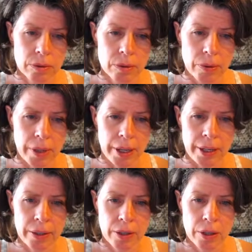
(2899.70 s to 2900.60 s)

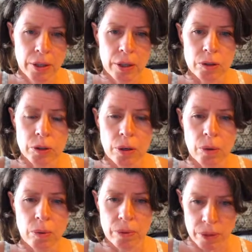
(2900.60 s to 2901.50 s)
Okay? And
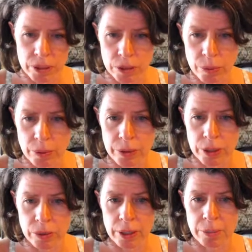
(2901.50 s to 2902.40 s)
so this is what we're
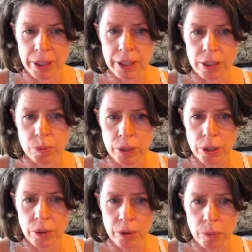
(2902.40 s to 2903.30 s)
doing, because when
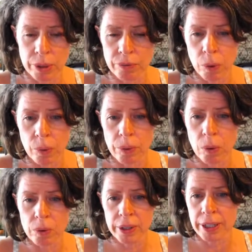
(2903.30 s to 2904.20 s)
you've
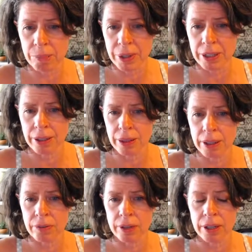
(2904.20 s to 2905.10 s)
only competed
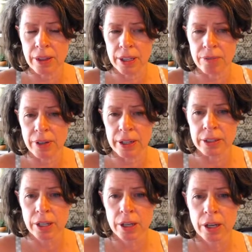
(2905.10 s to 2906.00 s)
thief
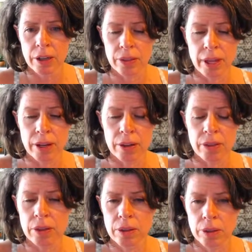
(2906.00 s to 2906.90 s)
end, then
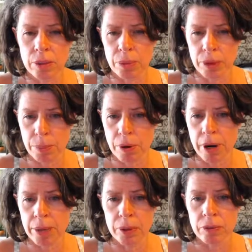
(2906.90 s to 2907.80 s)
the
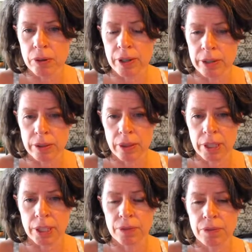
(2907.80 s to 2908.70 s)
prime mover is a
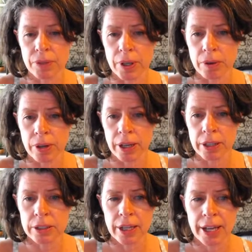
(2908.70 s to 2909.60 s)
thief, all
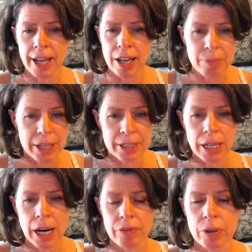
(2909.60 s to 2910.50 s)
right? And makes
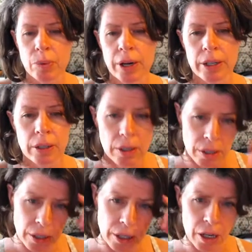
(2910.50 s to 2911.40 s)
everyone,
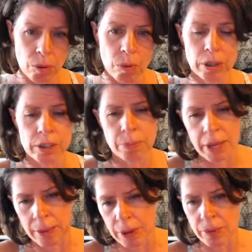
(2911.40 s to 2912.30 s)
I go to work to
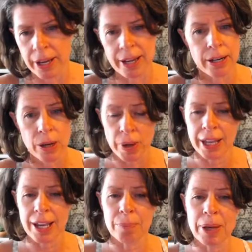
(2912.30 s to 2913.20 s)
pay my rent, and no, I
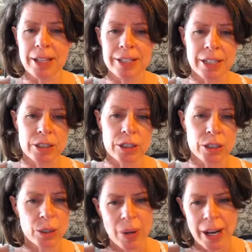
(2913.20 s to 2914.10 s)
can't pay attention to
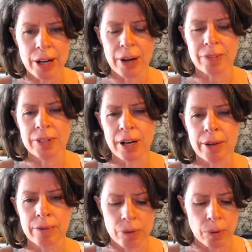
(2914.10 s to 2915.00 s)
you. I don't have
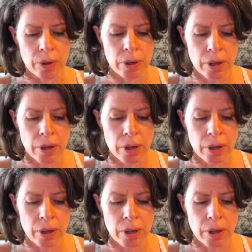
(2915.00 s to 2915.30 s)
time for